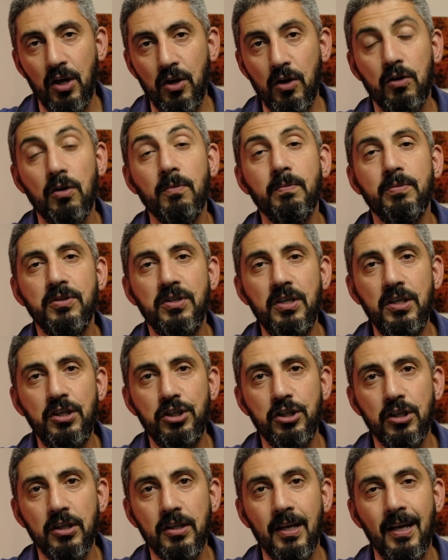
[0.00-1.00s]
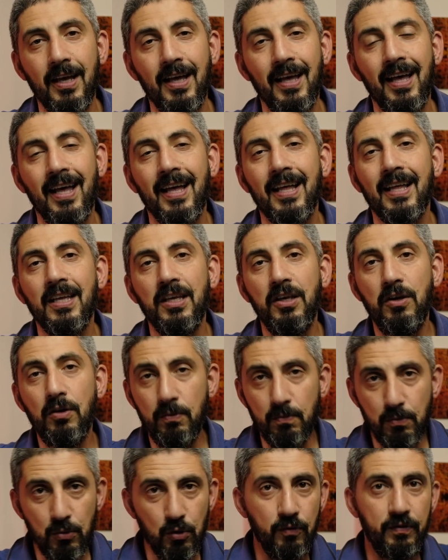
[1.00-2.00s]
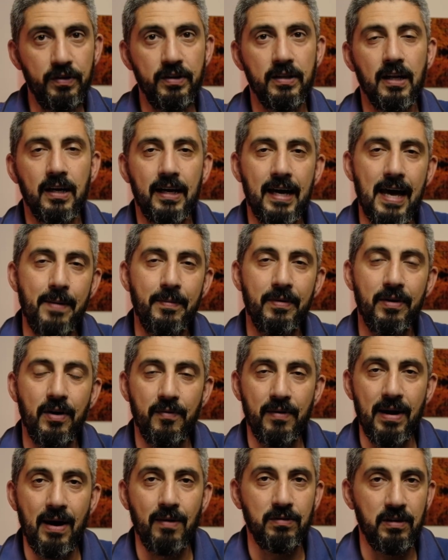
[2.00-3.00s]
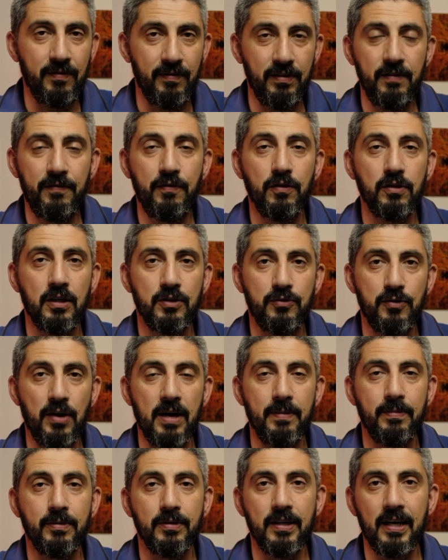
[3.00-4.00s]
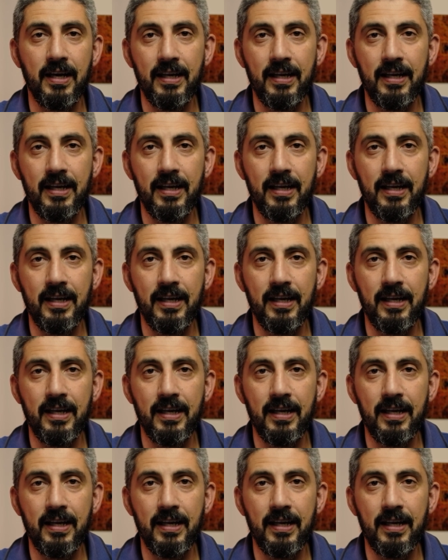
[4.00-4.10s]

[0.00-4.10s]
composition, you're moving the camera around, even if you're on a tripod,